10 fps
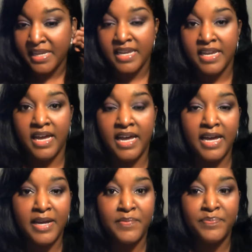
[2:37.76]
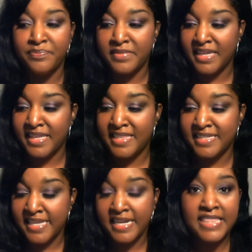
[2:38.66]
Okay.
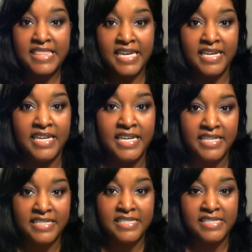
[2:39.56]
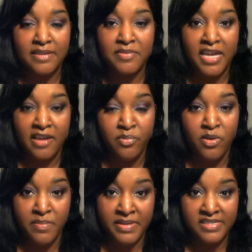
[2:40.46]
The second thing is
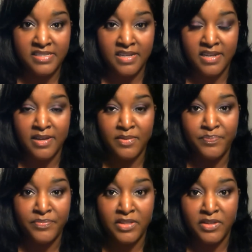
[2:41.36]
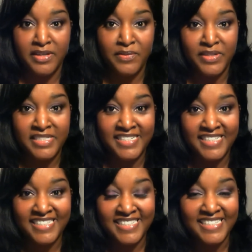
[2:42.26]
something I promised,
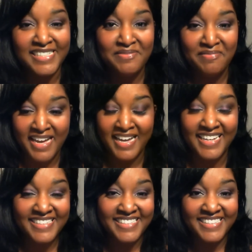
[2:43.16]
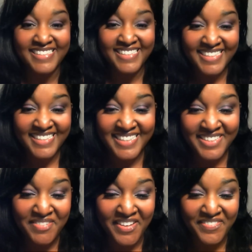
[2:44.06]
which is my
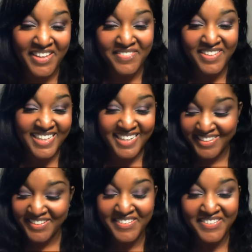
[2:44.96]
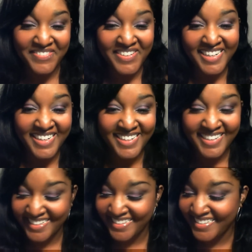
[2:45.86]
my favorite thing in the
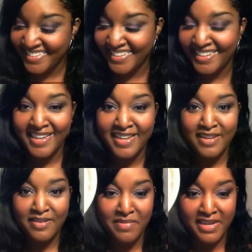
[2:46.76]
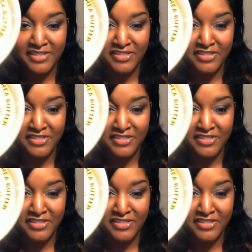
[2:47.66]
whole world,